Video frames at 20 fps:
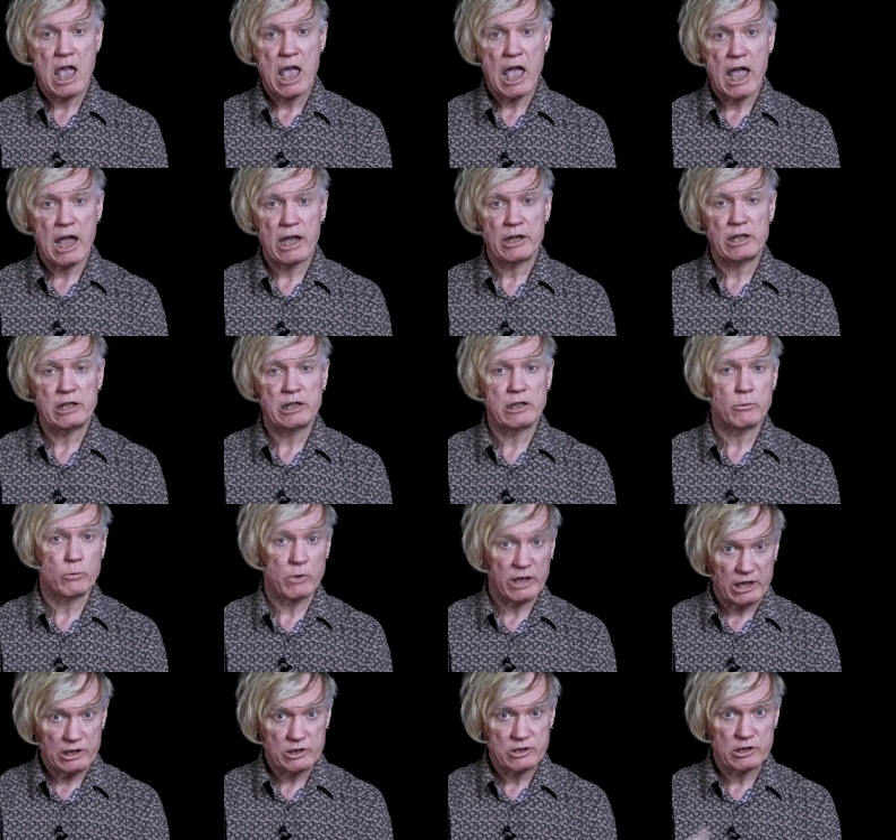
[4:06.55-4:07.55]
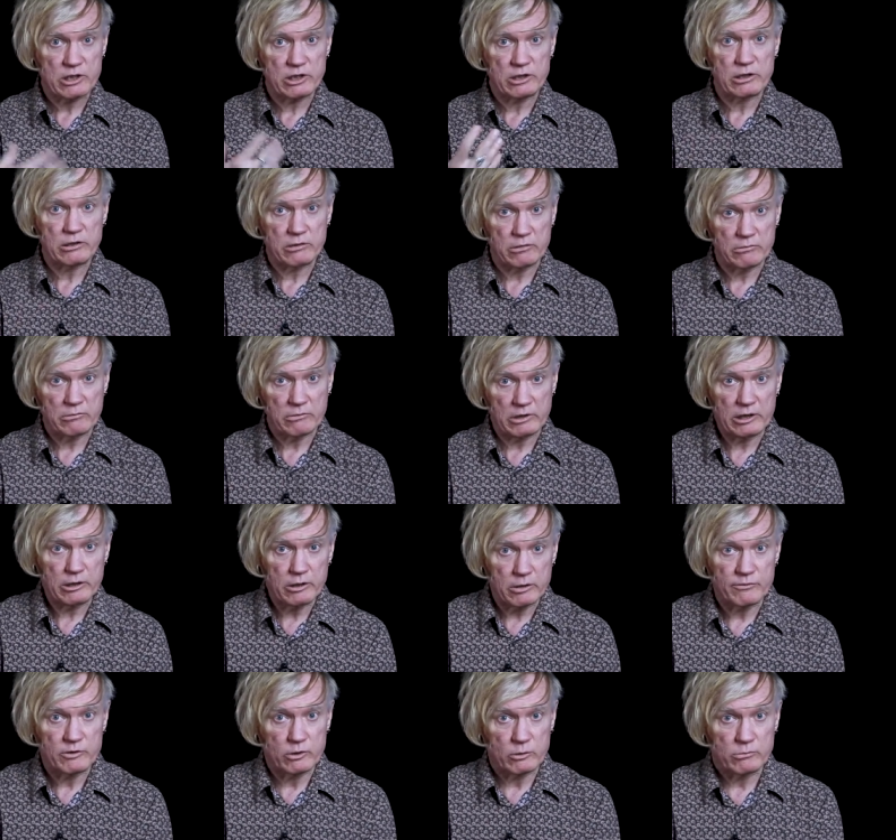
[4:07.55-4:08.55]
And he arranged an
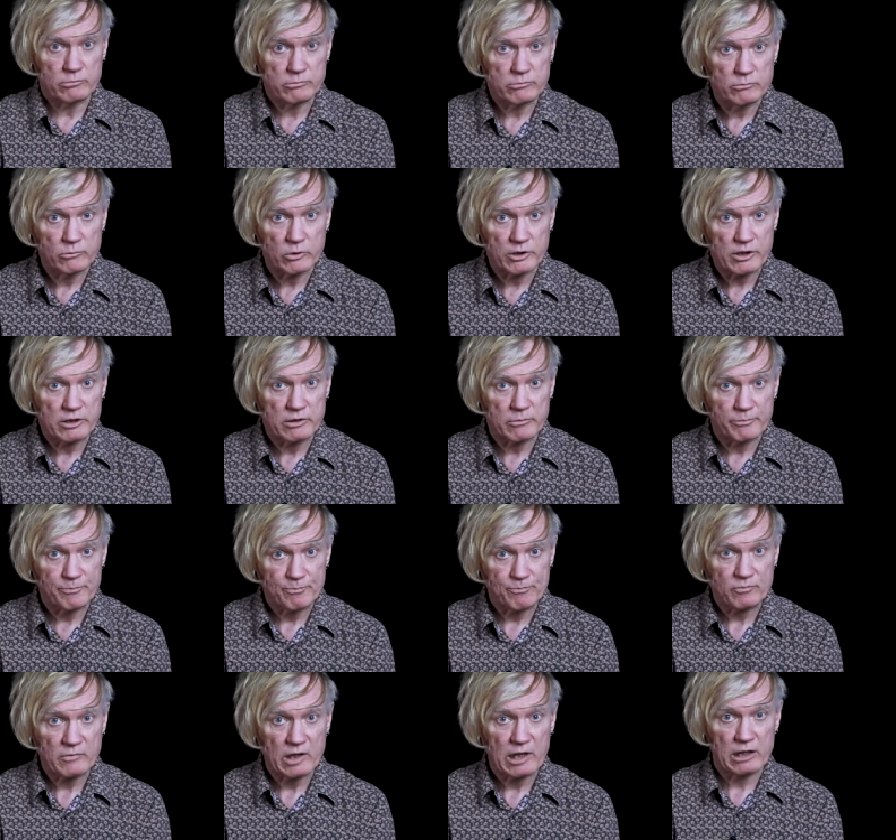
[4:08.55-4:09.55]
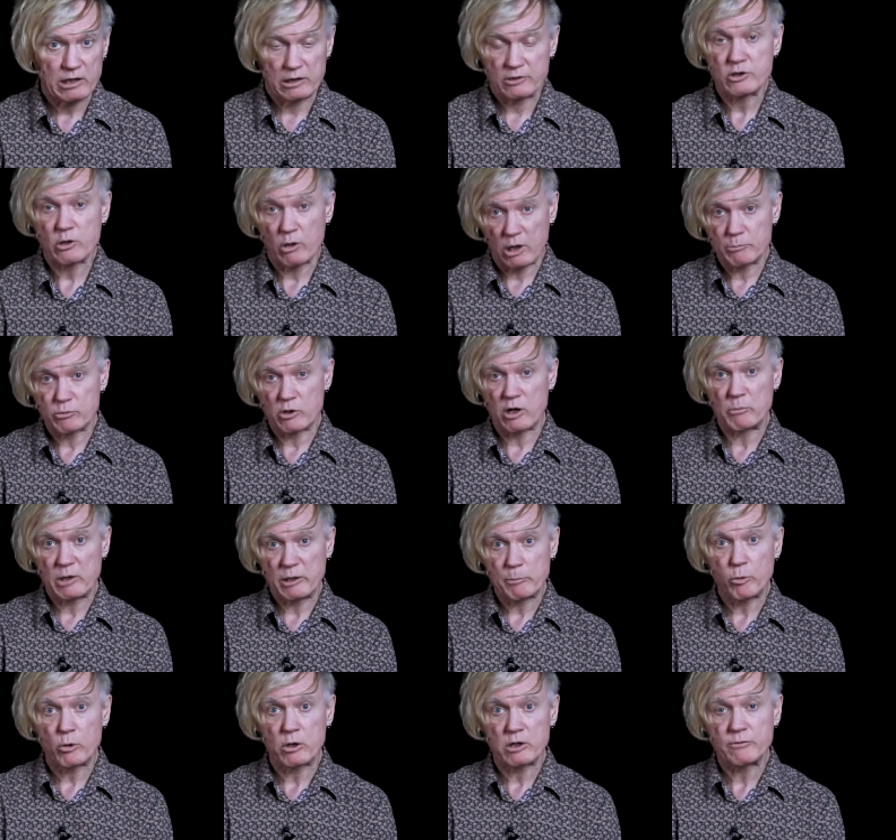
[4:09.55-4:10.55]
interview with him. Uh, so I brought
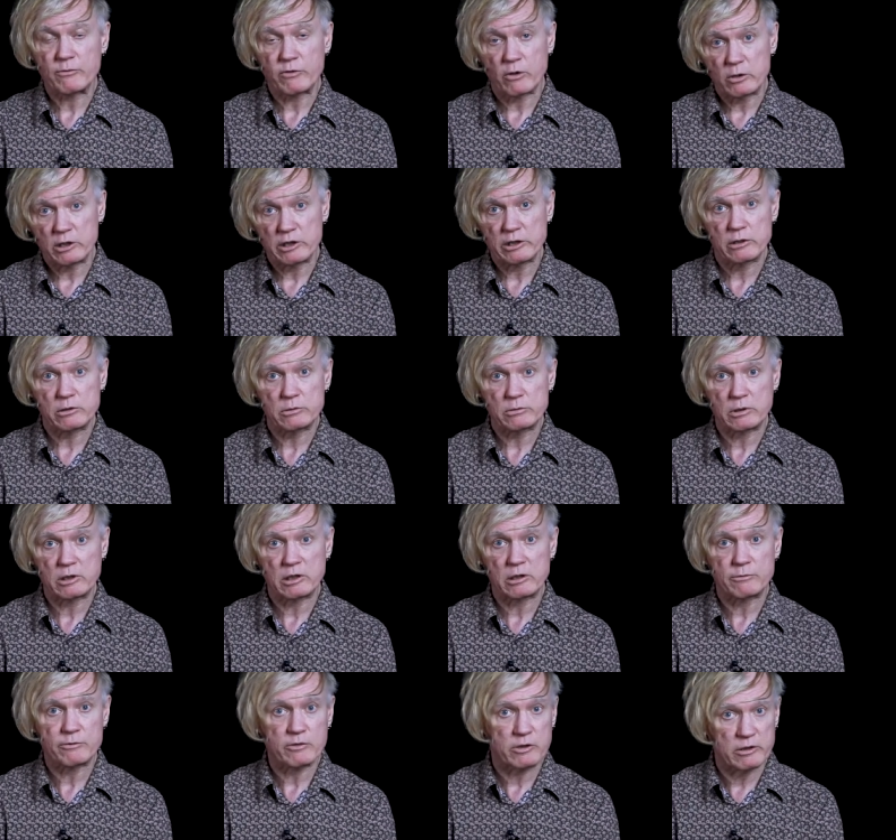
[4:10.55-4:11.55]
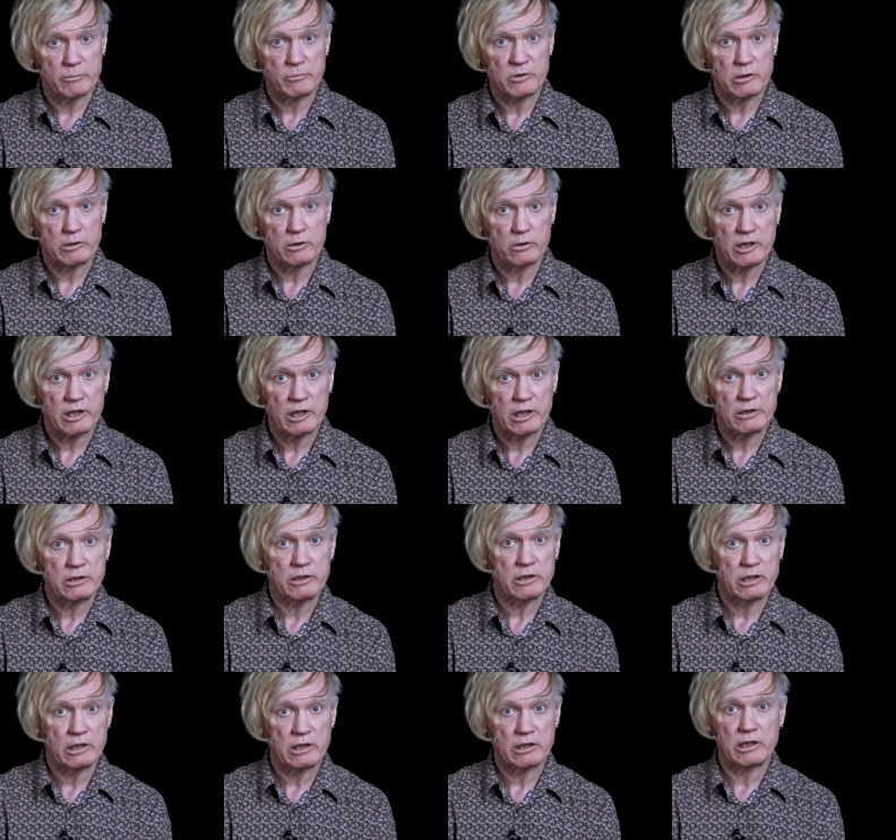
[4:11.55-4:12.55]
my portfolio uh, for him to look
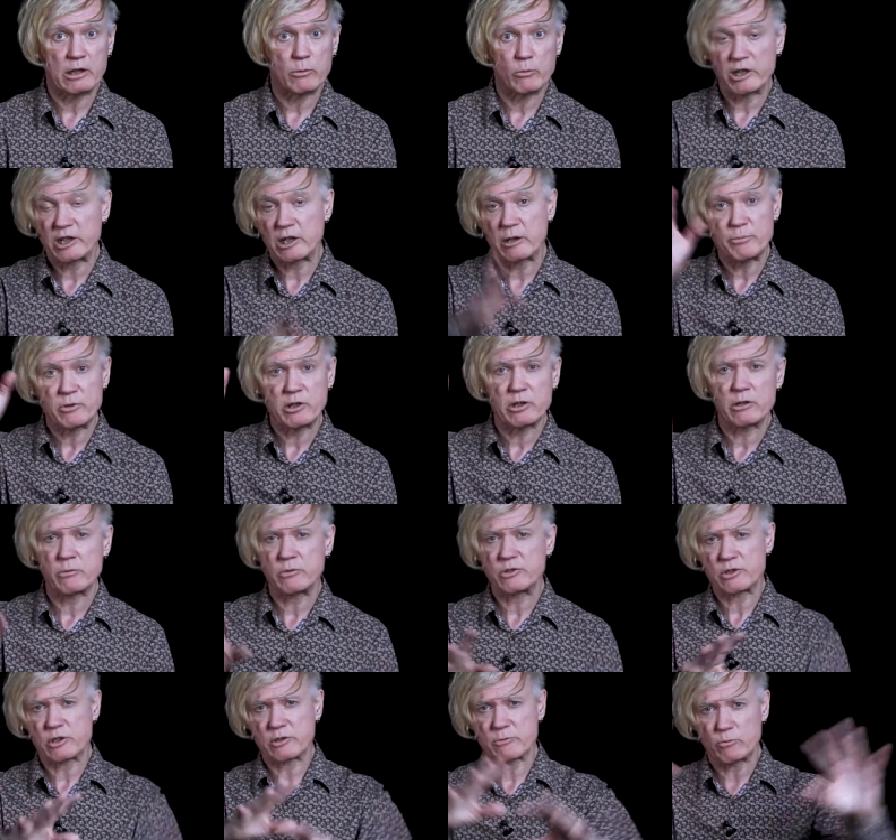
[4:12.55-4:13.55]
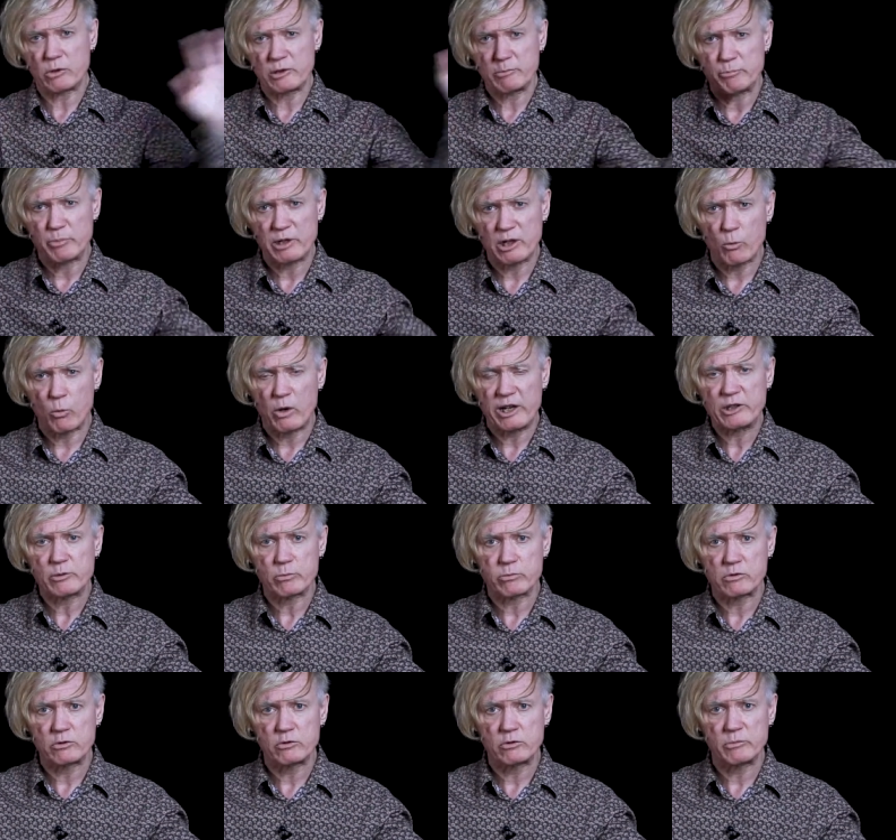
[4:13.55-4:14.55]
at, and I went up there. It was just one big
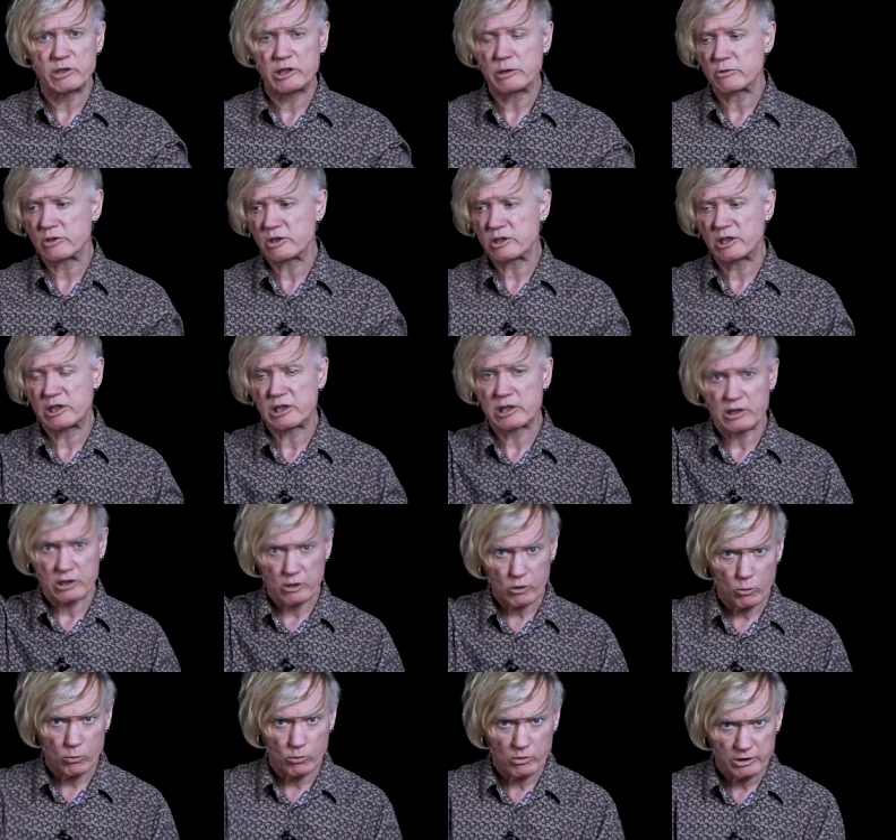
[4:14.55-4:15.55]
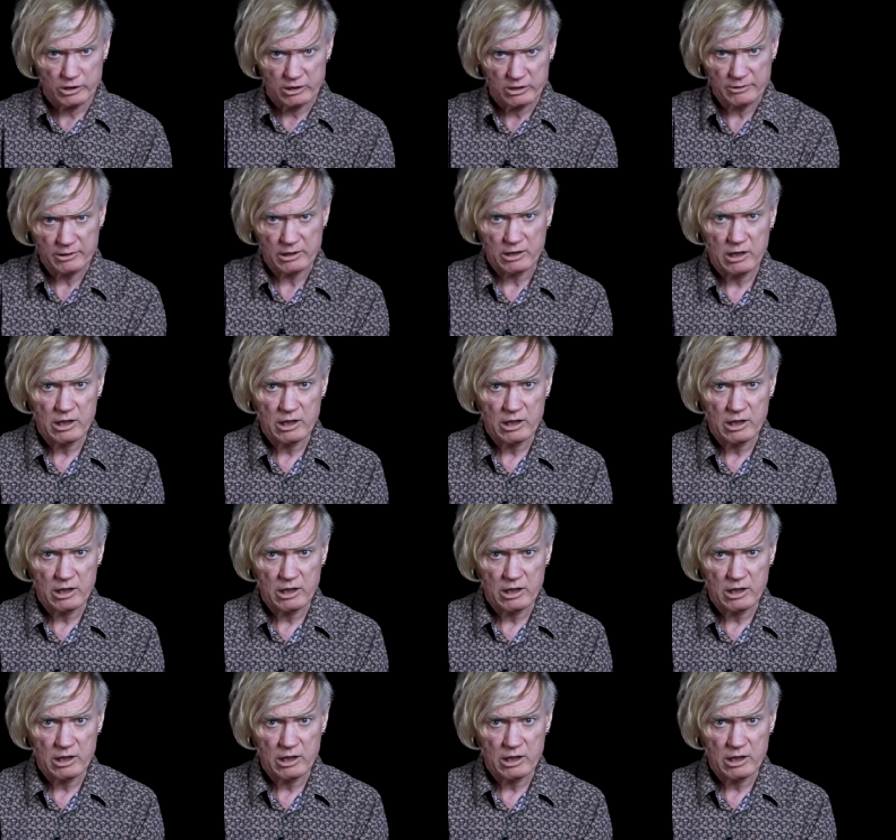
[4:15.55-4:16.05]
white room, and he was sitting in a corner